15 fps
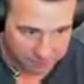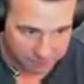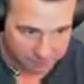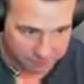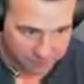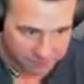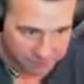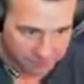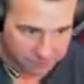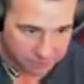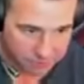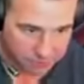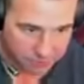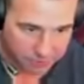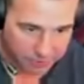Fantastic
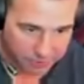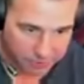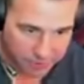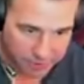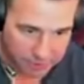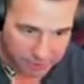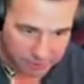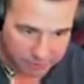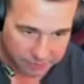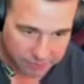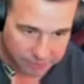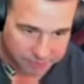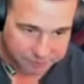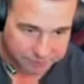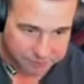so far. I love it.
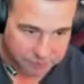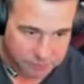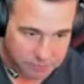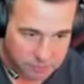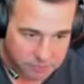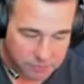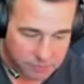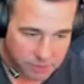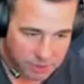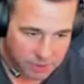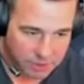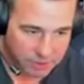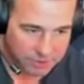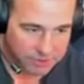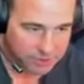
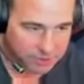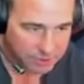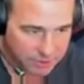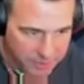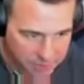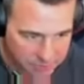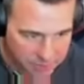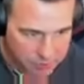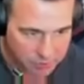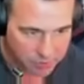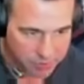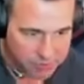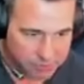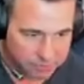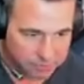Let's try
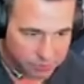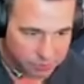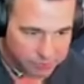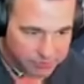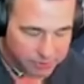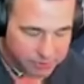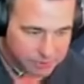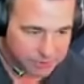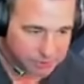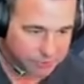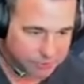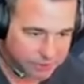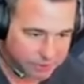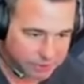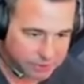some more fun stuff
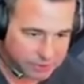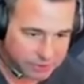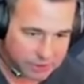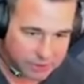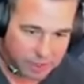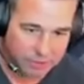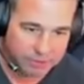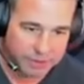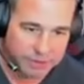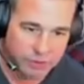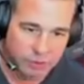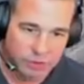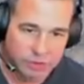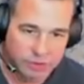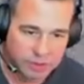with this thing. I'm going to
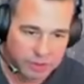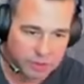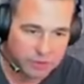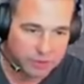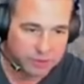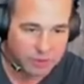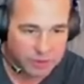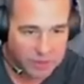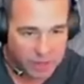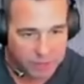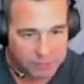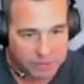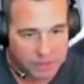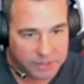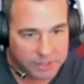do a slow
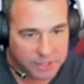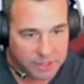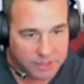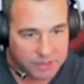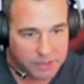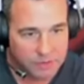upside down.